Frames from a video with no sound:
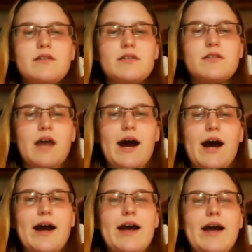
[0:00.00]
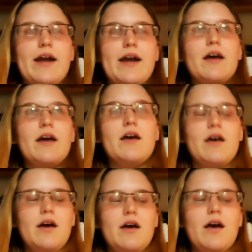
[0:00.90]
I
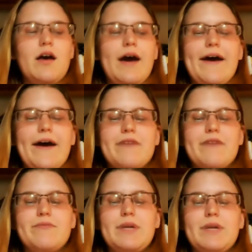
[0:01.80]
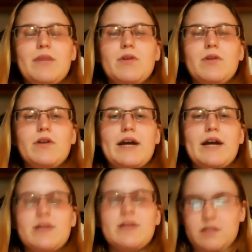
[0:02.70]
have been able to look at
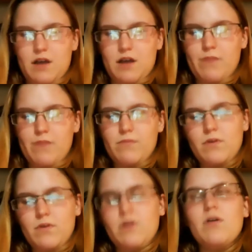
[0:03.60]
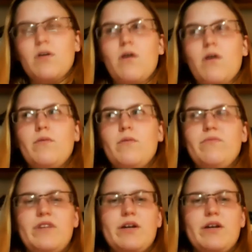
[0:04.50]
some home
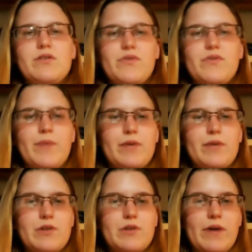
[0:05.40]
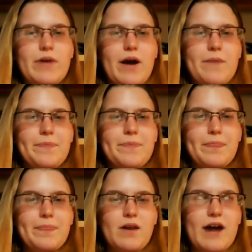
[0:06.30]
videos from when I was growing up.
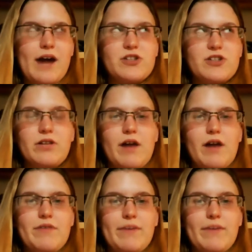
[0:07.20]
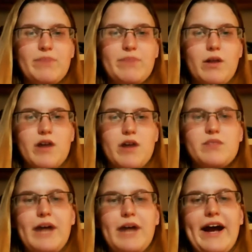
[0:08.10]
Actually, a lot of them have been lost, but I
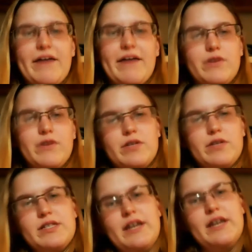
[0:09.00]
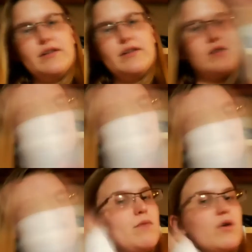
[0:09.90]
have noticed tics,
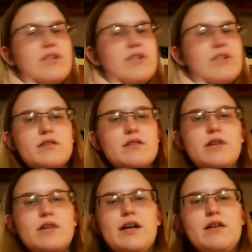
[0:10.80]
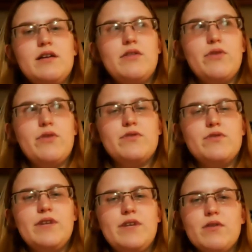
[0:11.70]
motor tics, in those
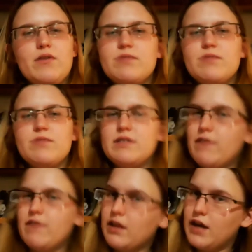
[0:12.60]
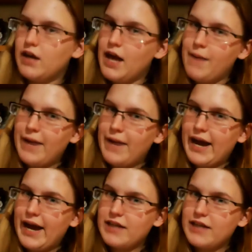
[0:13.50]
videos, specifically my head
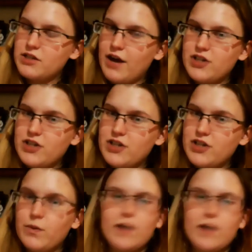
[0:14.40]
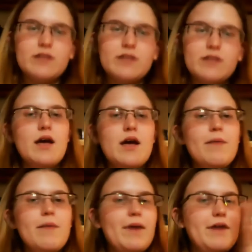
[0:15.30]
scratching ones,
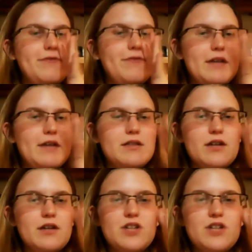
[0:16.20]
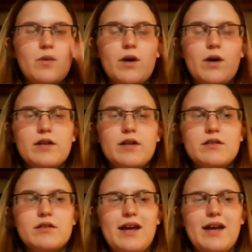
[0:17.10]
my face touching ones,
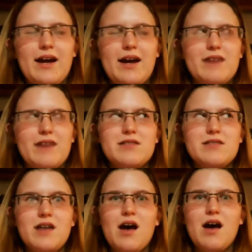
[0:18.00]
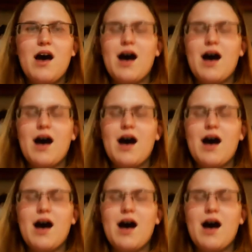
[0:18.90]
and I